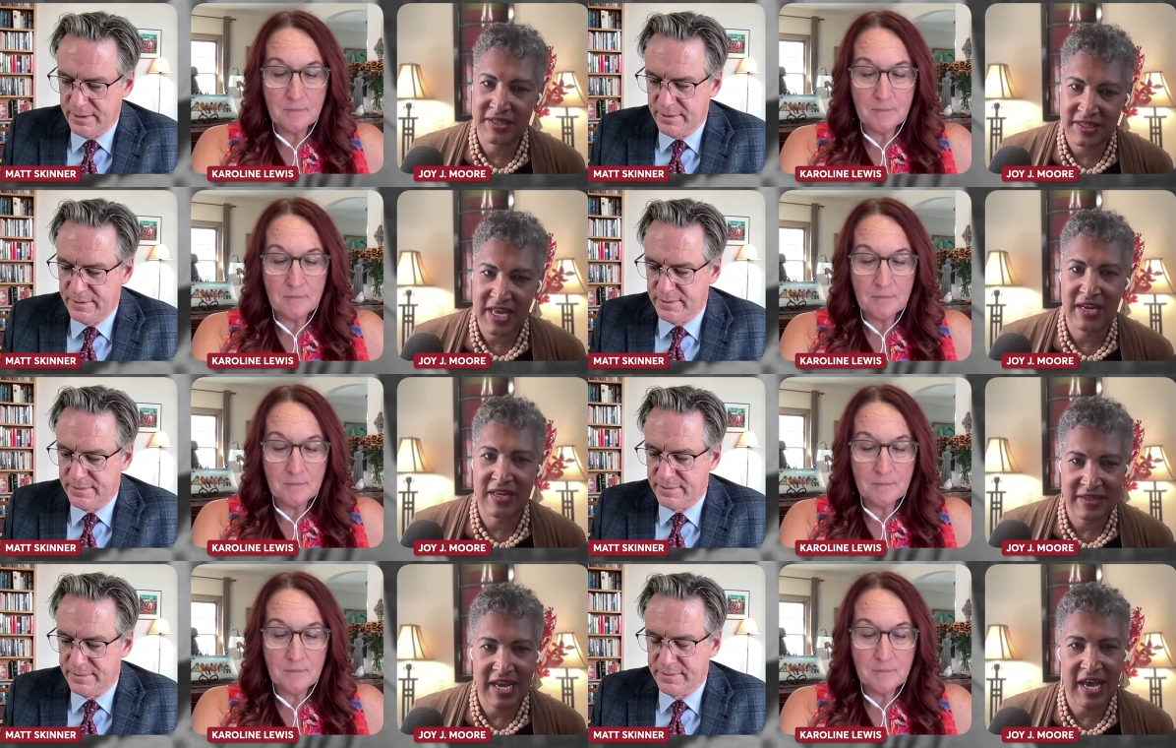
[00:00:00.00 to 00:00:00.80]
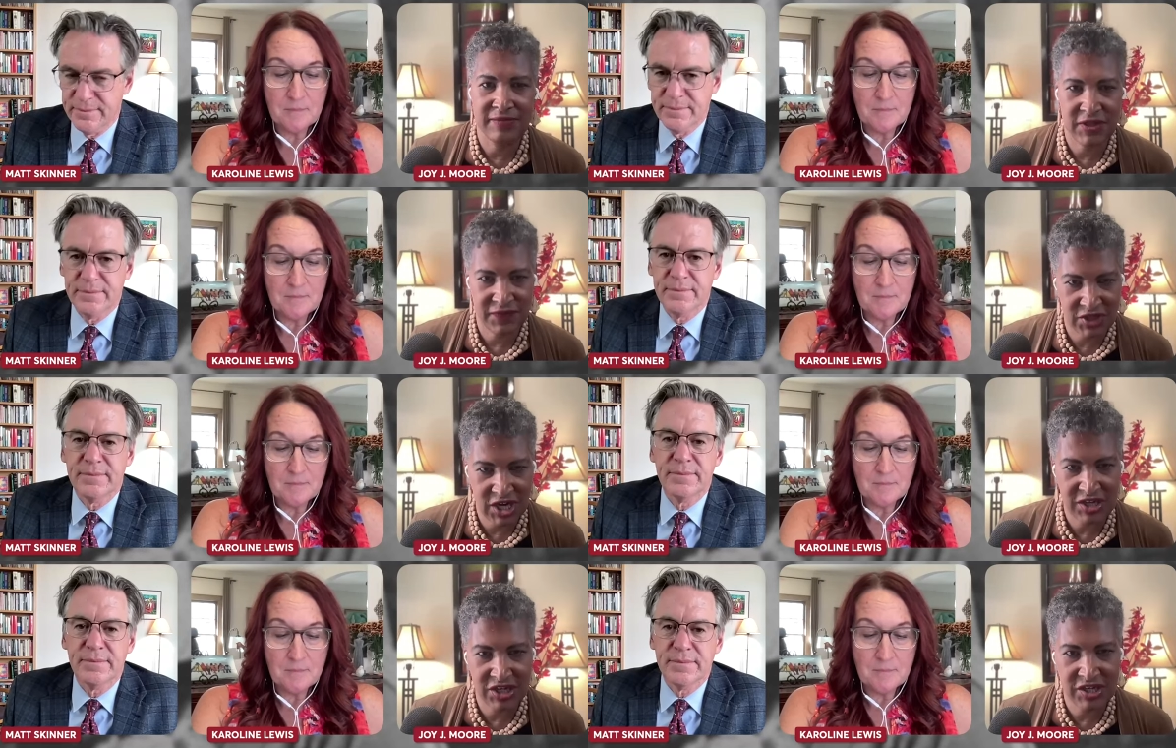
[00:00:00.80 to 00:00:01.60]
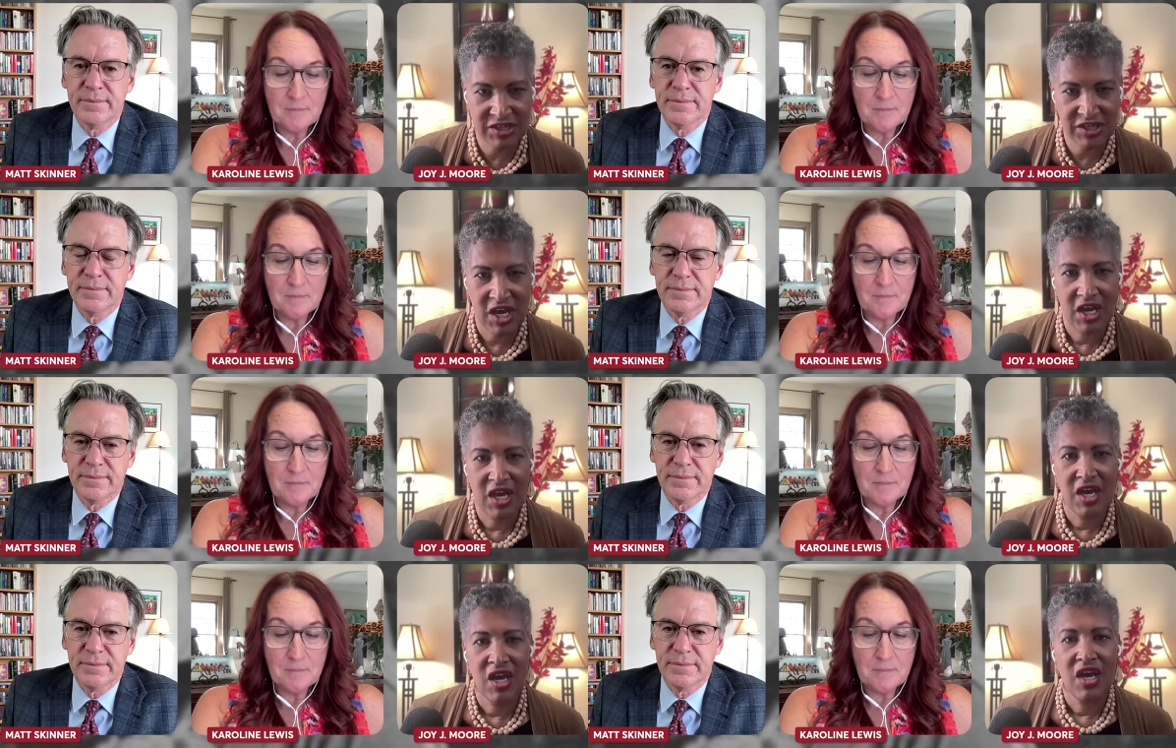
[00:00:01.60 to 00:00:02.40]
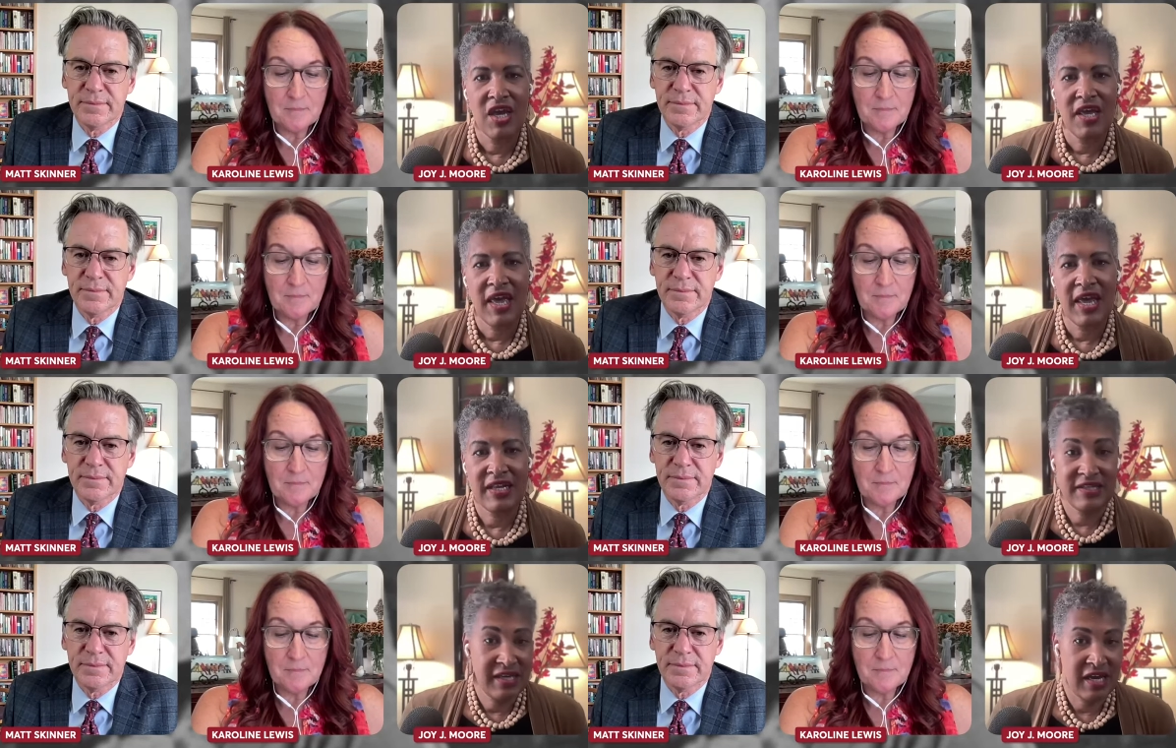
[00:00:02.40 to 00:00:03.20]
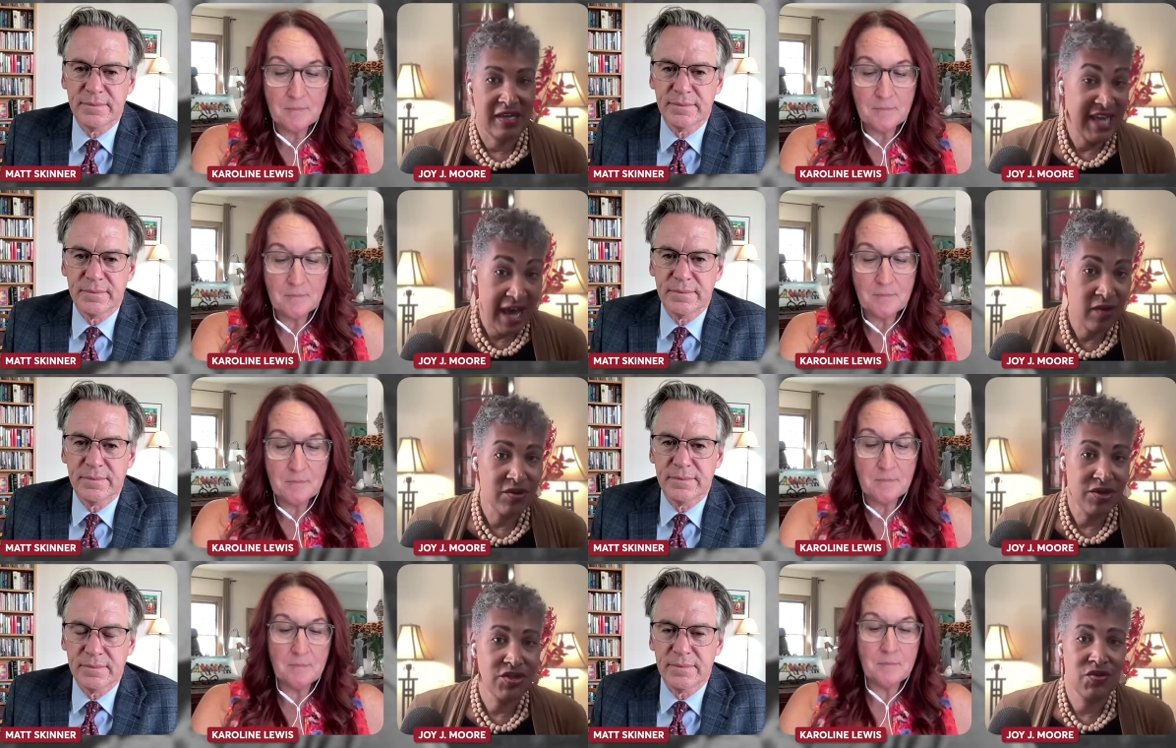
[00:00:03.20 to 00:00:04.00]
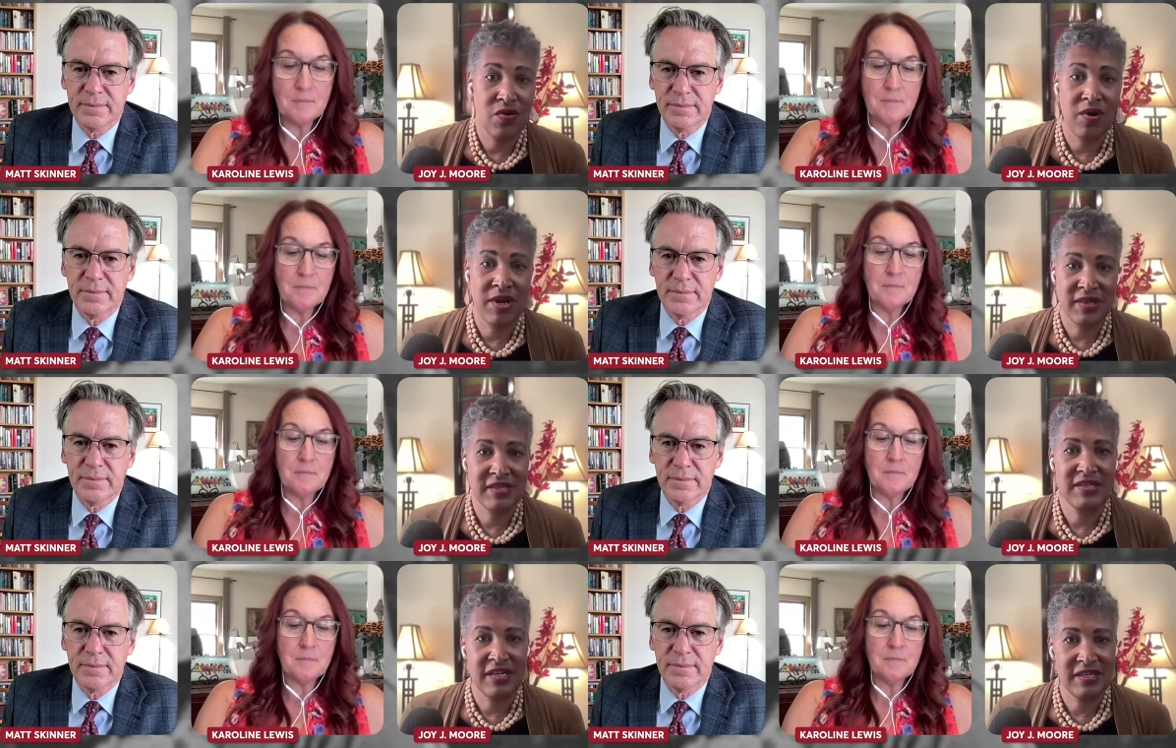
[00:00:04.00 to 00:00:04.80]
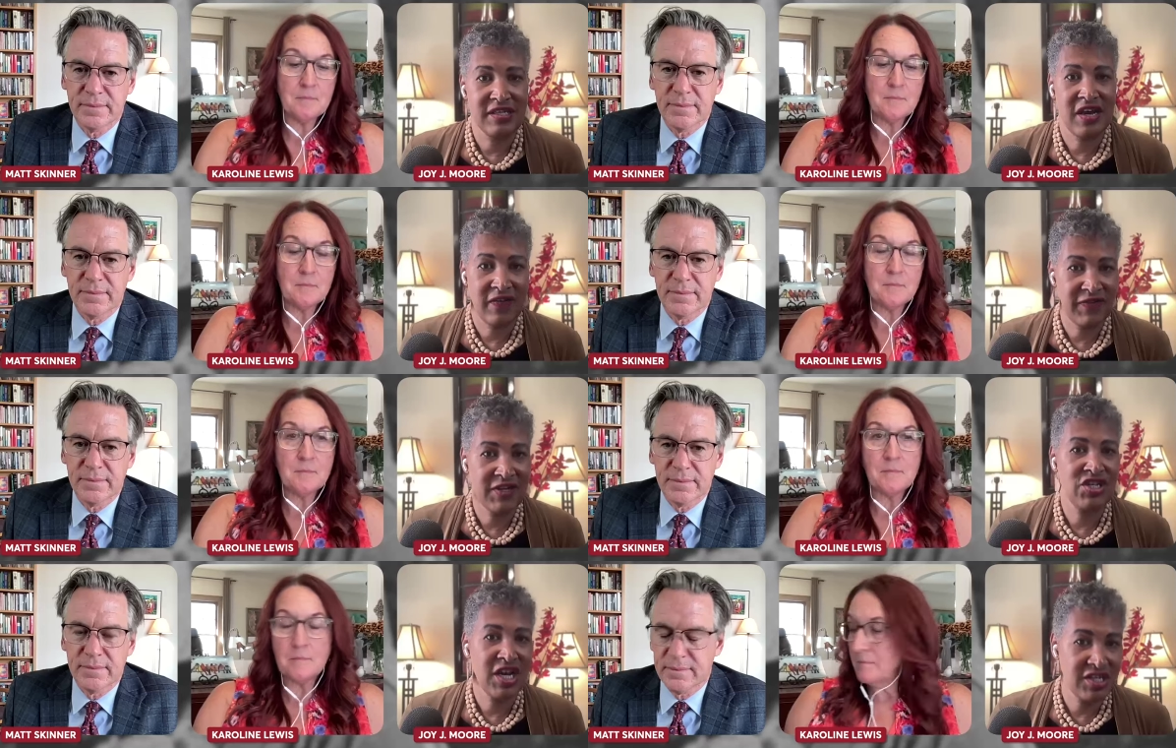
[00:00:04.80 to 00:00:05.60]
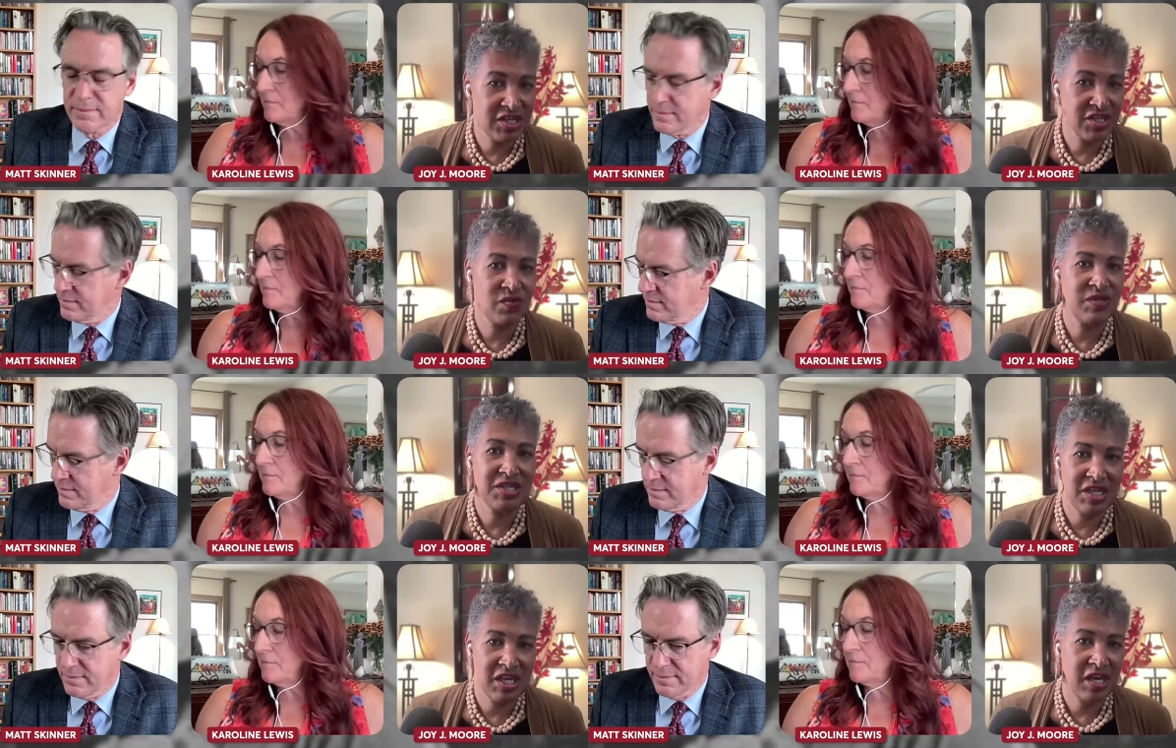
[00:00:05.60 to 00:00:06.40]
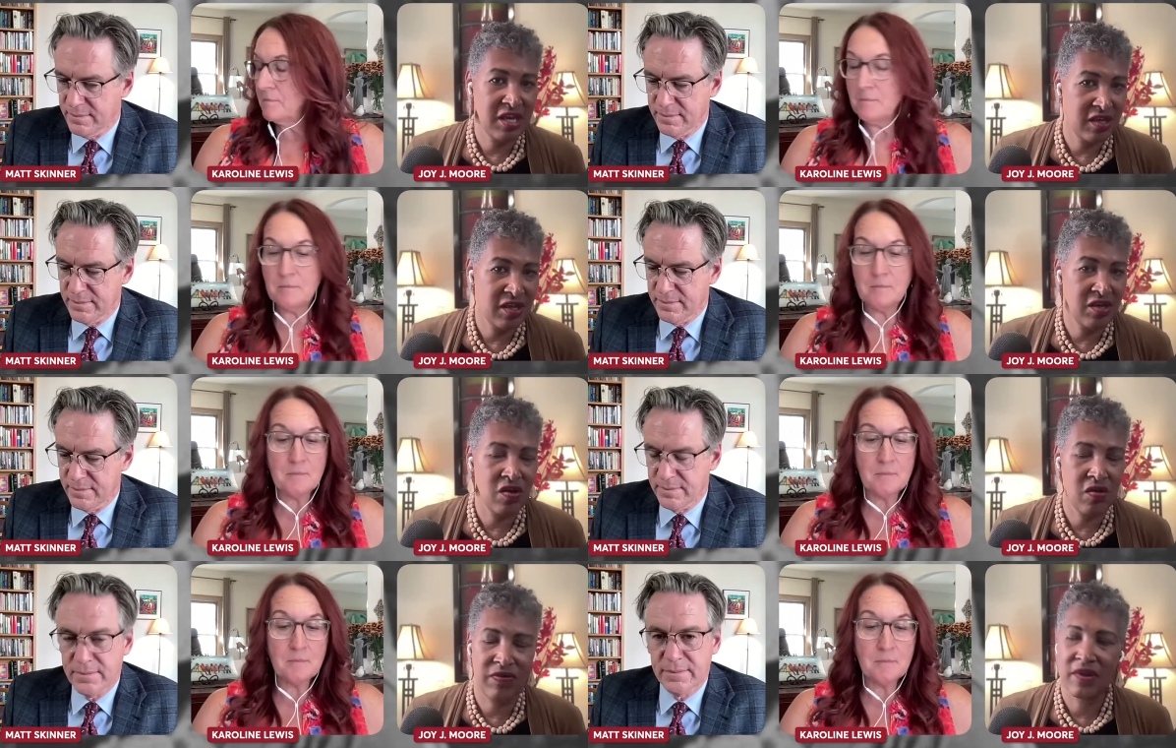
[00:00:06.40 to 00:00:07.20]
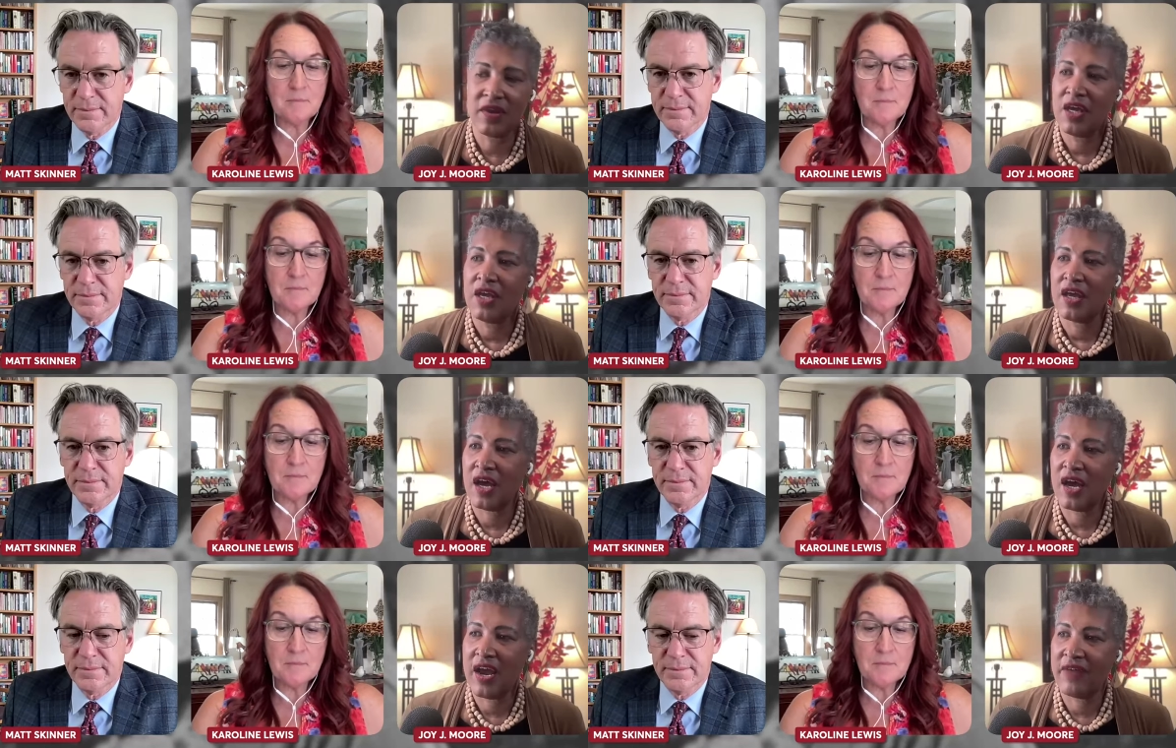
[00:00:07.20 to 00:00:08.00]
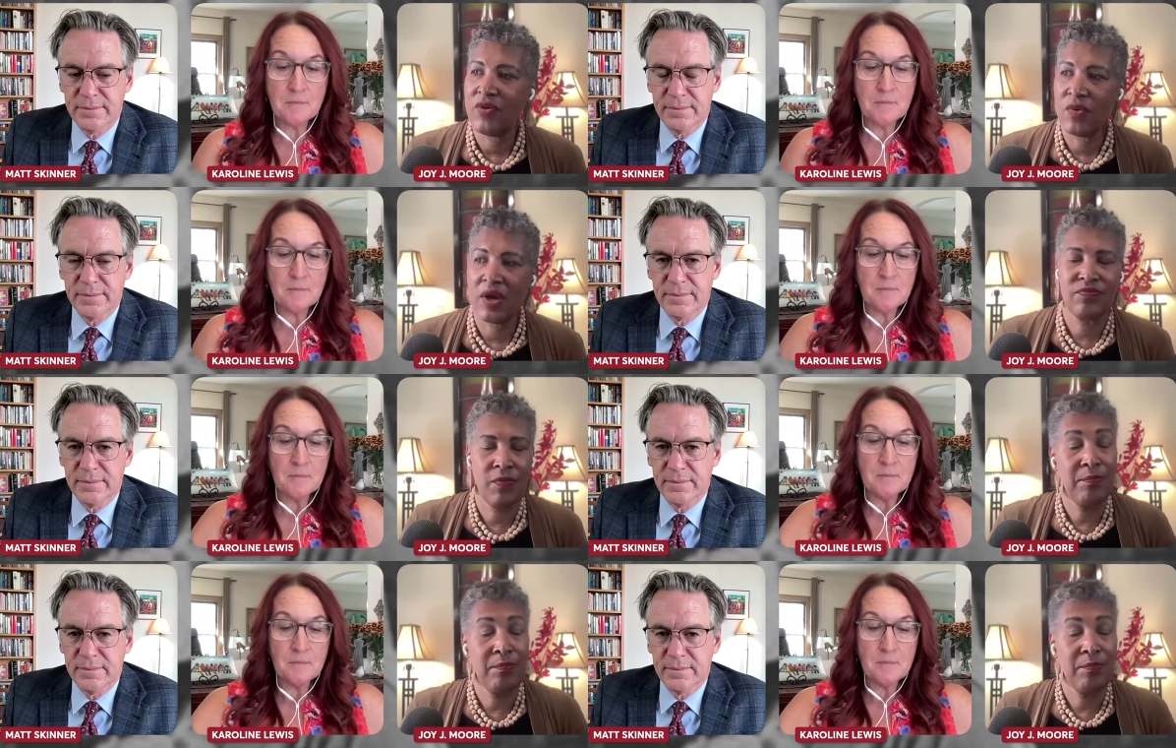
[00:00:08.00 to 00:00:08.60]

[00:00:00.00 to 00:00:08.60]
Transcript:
Speaker 1: set in the times of Judges and it's a counter story in the sense of in Judges we see, you know, uh, every uh,